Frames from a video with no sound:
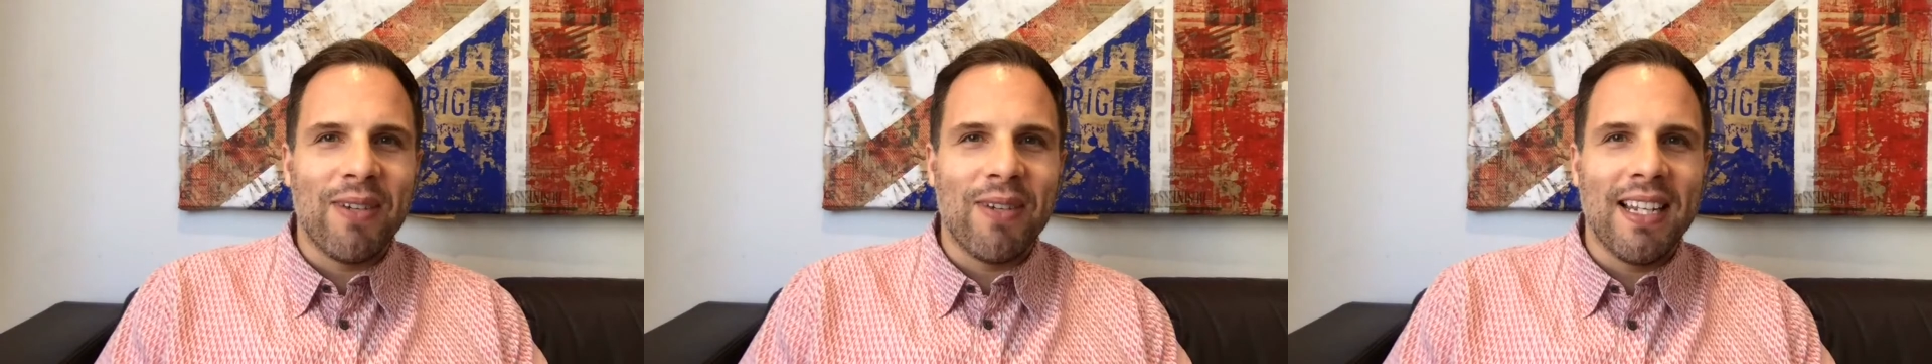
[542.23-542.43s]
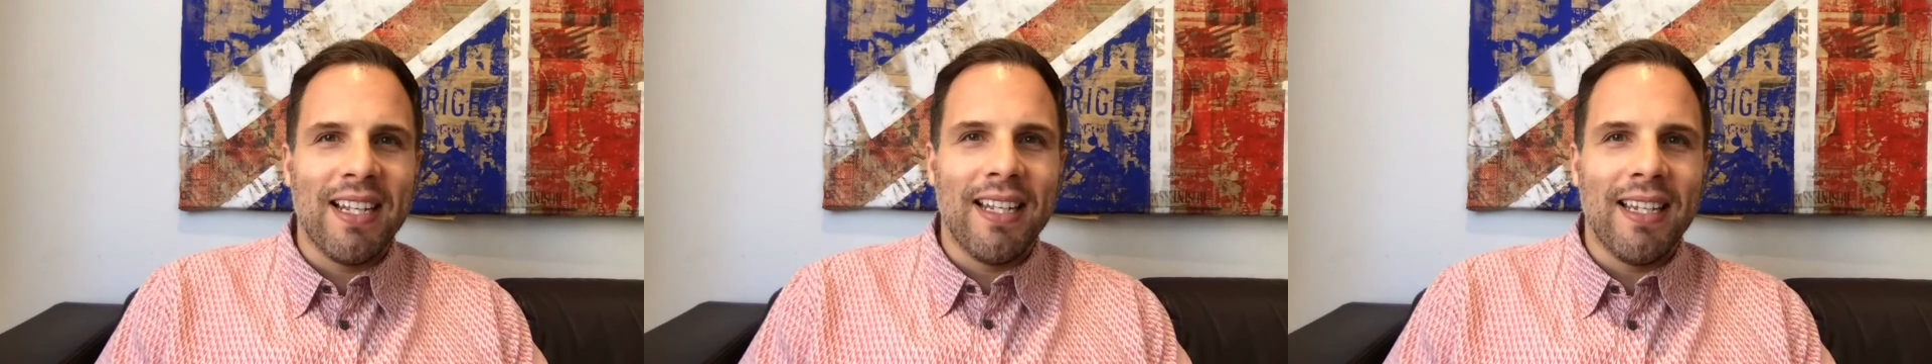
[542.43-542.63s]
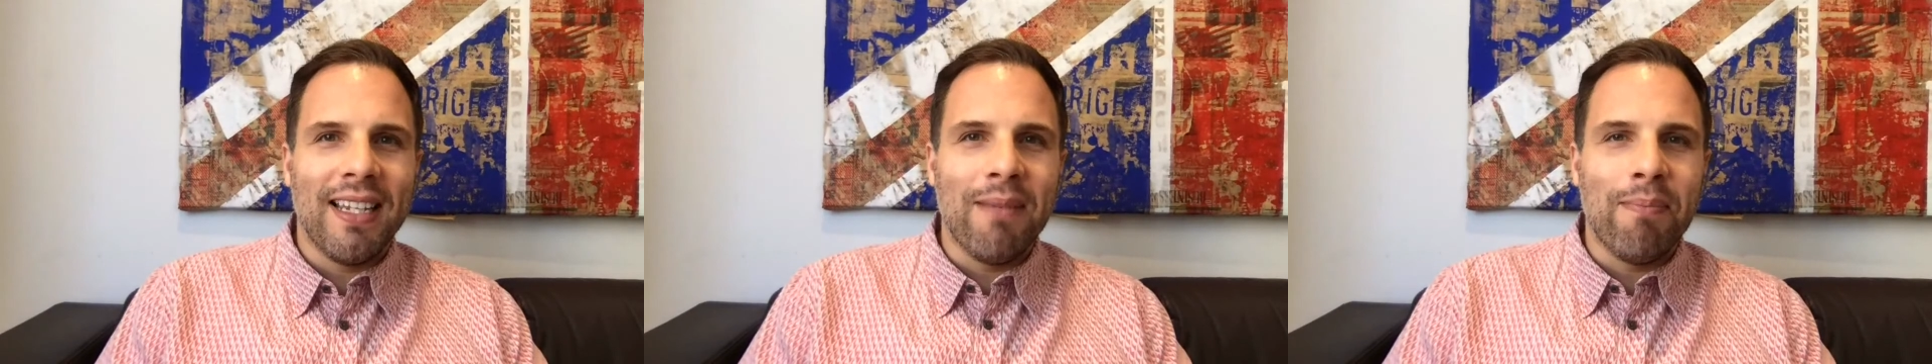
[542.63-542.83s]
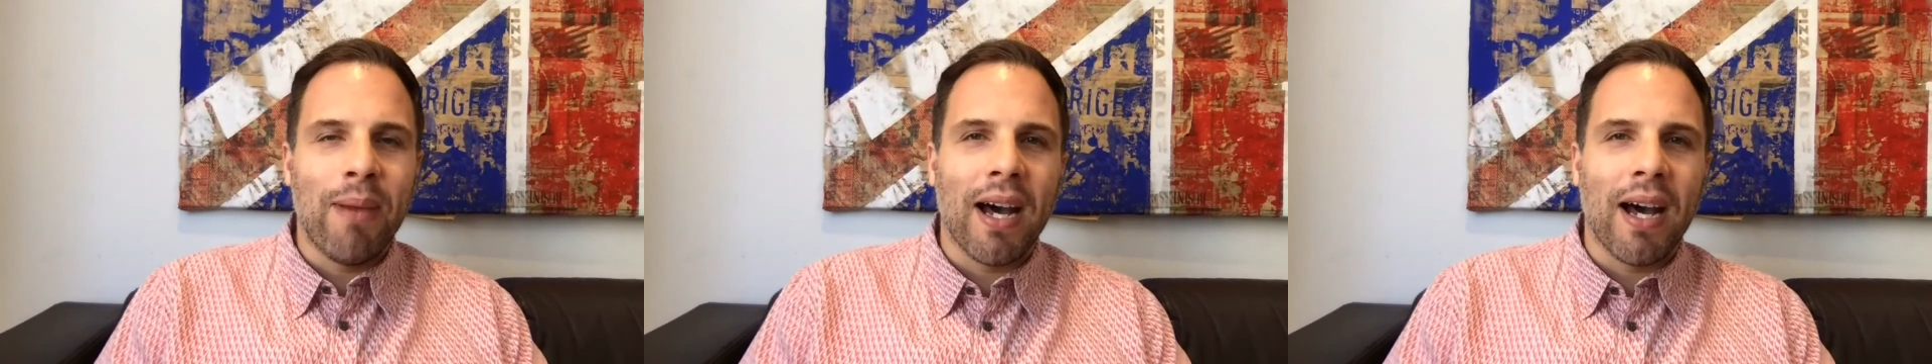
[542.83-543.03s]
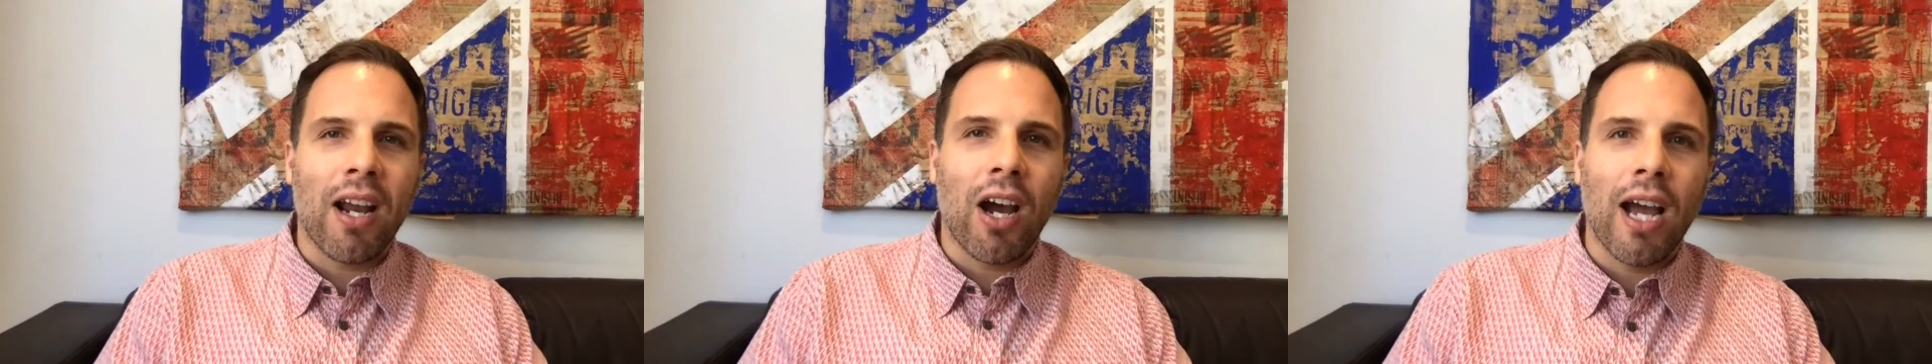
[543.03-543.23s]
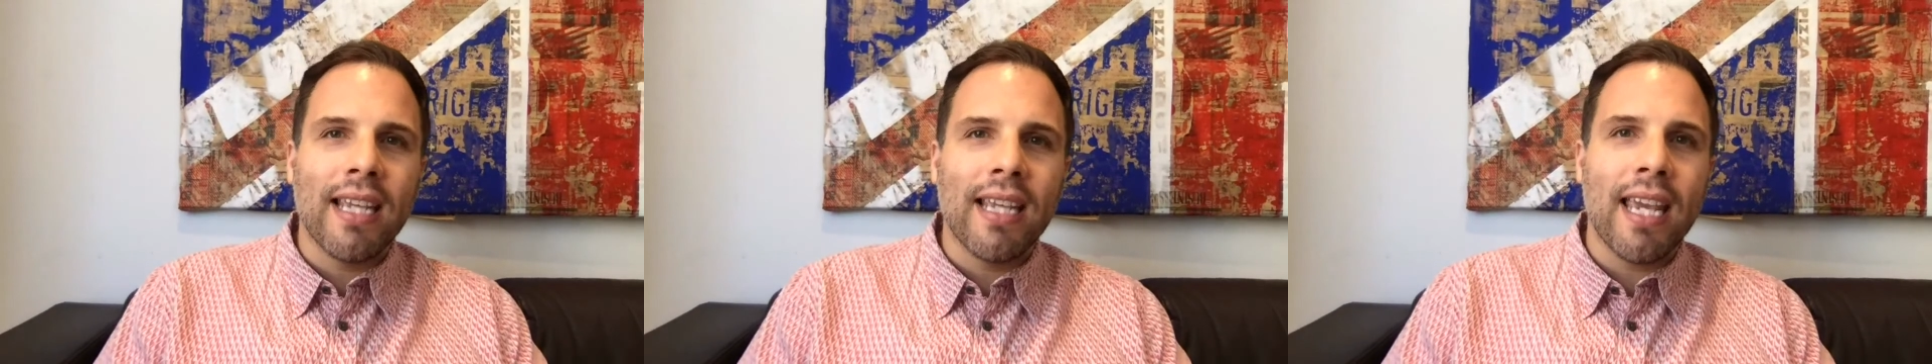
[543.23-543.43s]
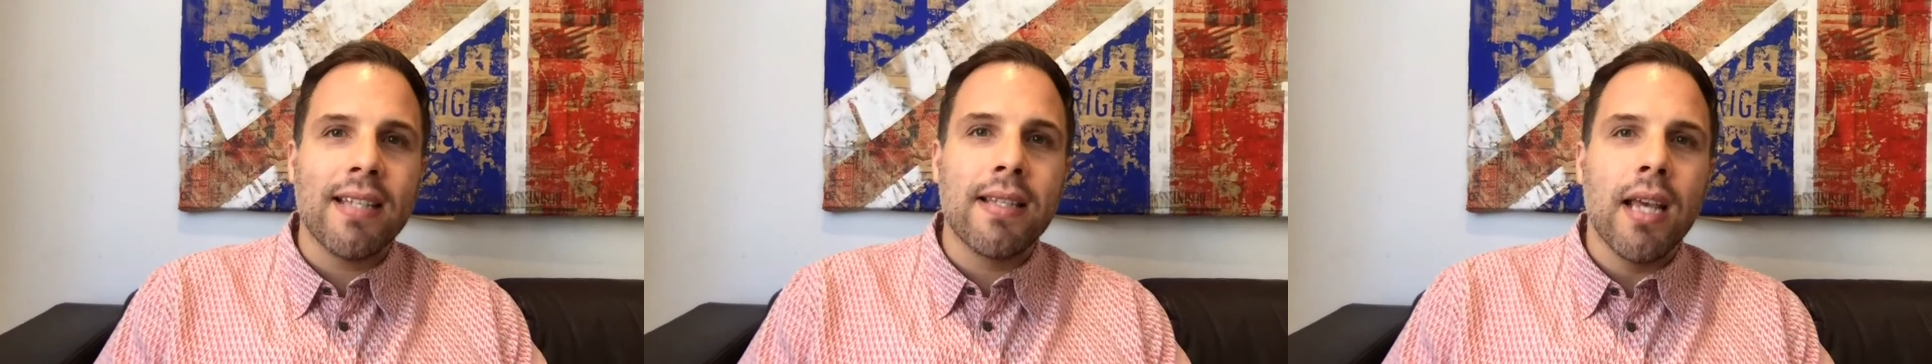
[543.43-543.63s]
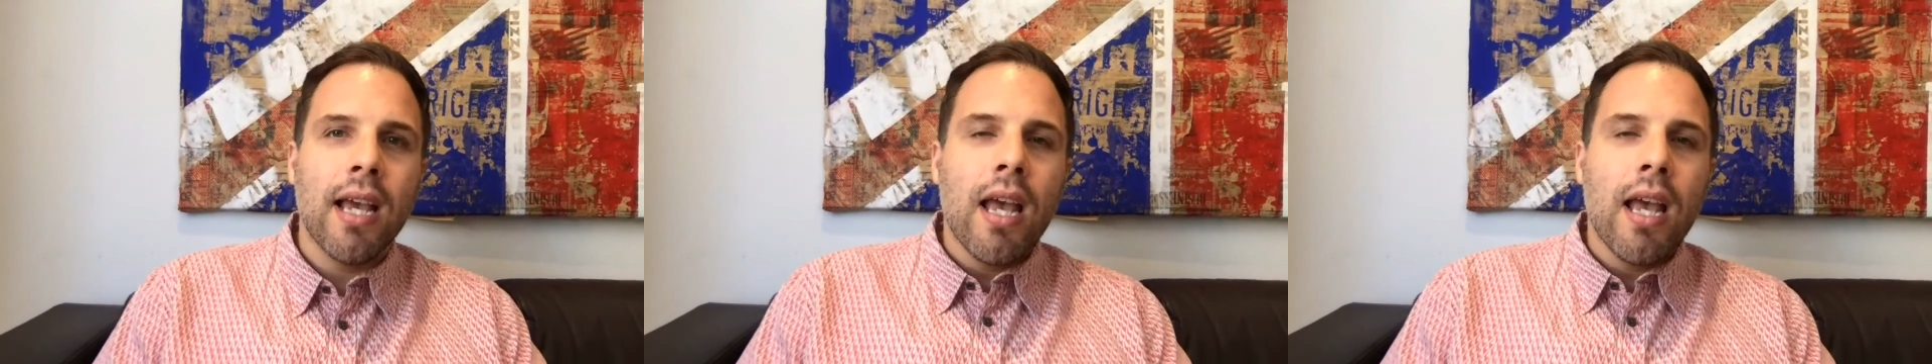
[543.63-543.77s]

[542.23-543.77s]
really. But I guess